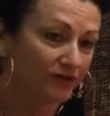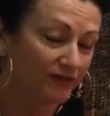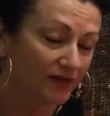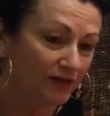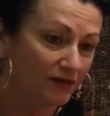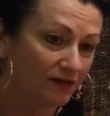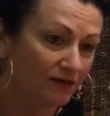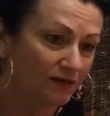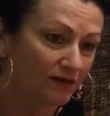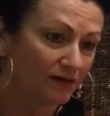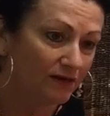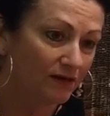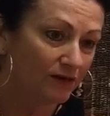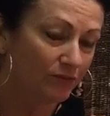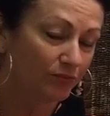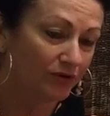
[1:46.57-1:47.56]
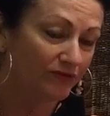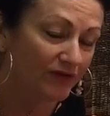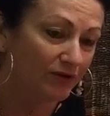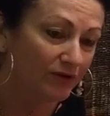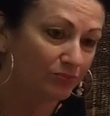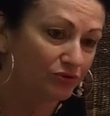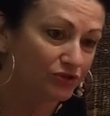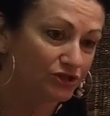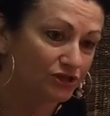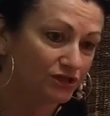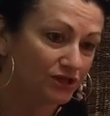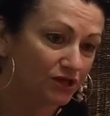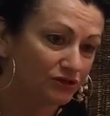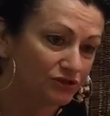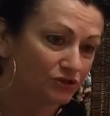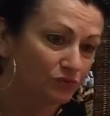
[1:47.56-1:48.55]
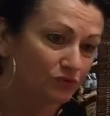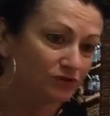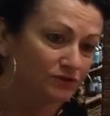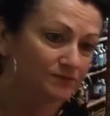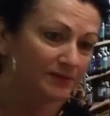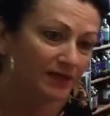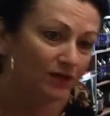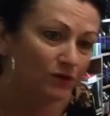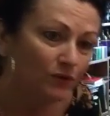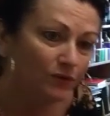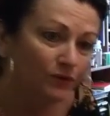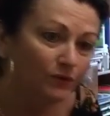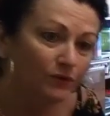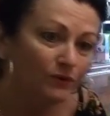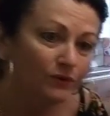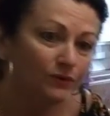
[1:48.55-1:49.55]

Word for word: Breathe in, breathe out, and push your toes towards me.